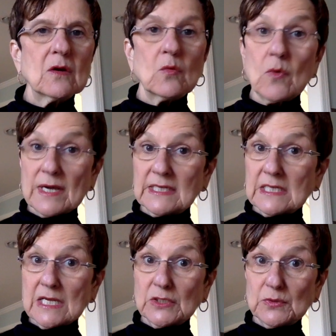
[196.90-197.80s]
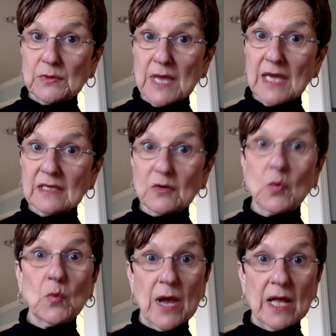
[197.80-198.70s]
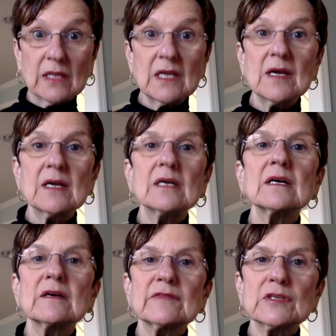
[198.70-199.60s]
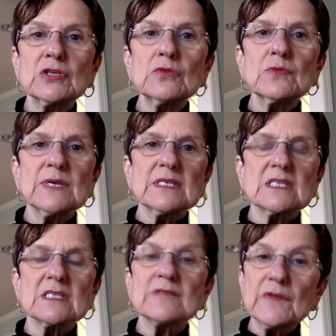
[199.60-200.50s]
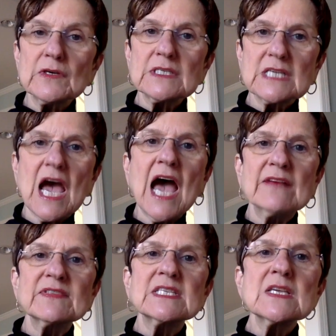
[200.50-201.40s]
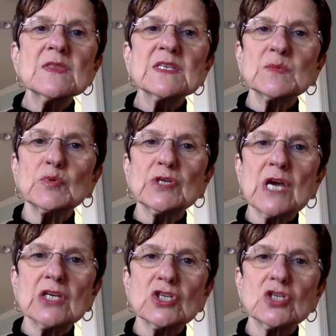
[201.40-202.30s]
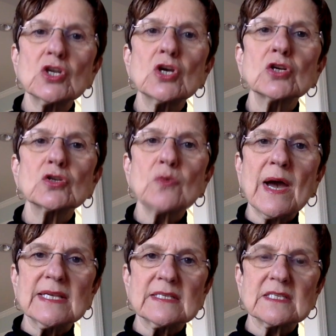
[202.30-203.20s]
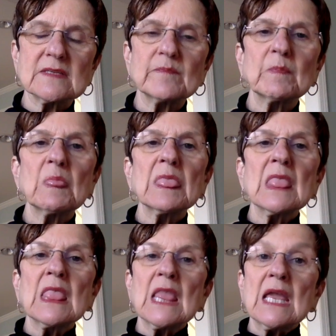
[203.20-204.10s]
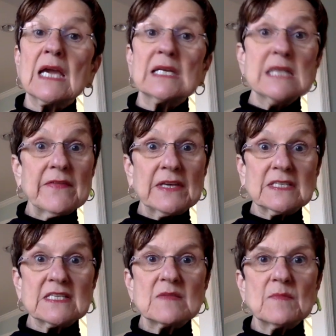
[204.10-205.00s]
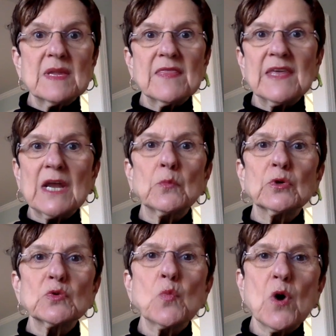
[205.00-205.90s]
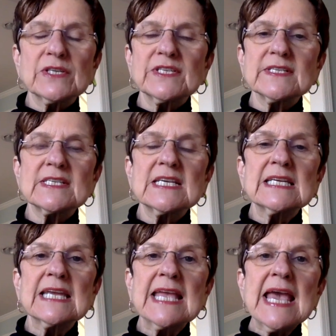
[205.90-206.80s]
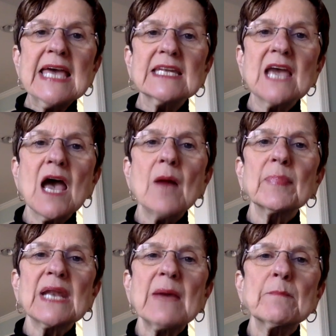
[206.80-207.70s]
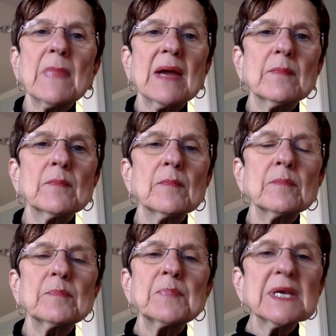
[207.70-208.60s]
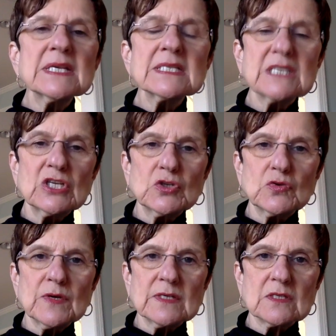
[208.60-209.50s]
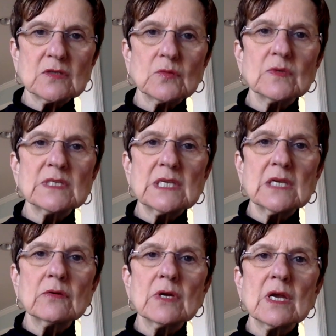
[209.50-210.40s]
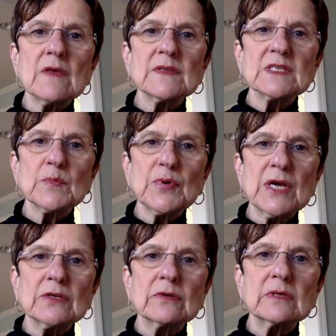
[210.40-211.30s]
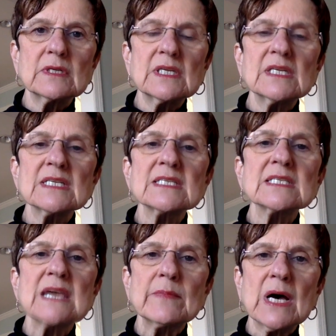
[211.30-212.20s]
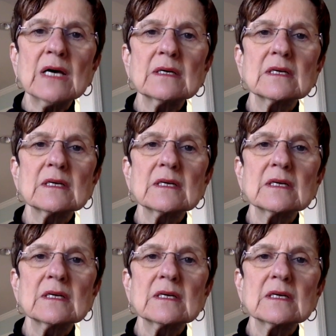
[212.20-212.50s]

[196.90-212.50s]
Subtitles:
Why did I do that? Well, for two reasons. First, I've seen this production twice. Now, that doesn't mean that I wouldn't want to see it again, but my biggest interest was hearing the soprano Nina Stemma,